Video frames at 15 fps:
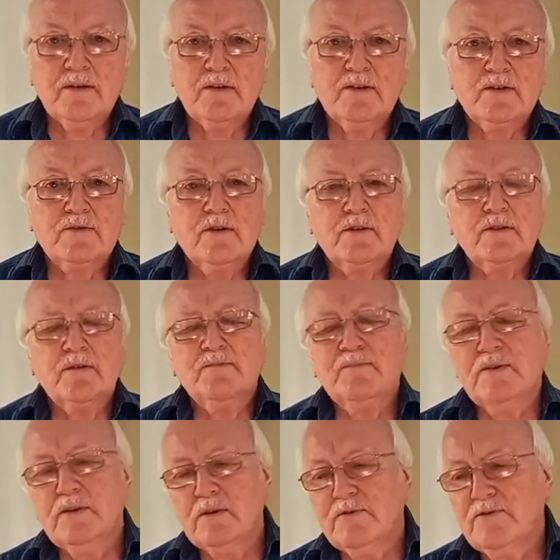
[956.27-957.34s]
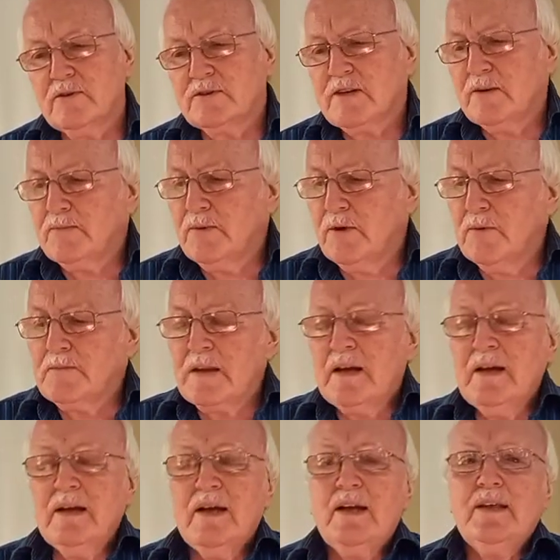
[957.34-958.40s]
constructed, beautiful temple,
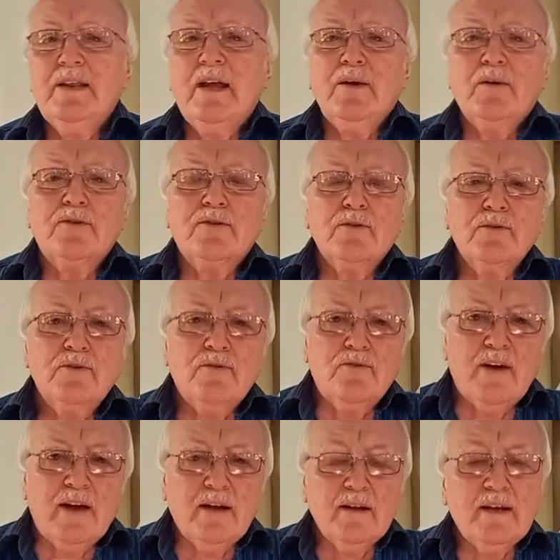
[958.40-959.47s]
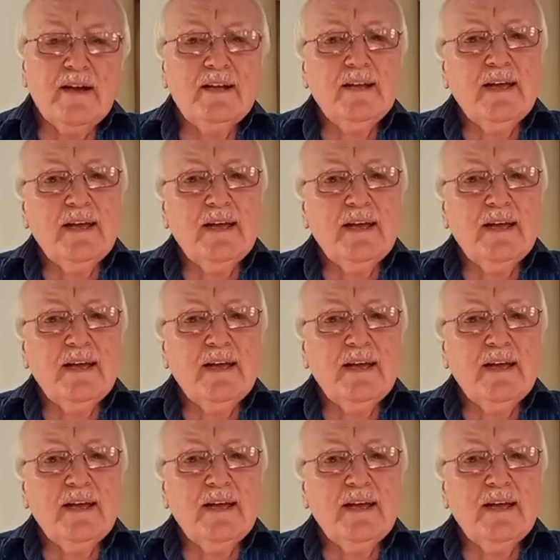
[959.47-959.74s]
they went through the veil and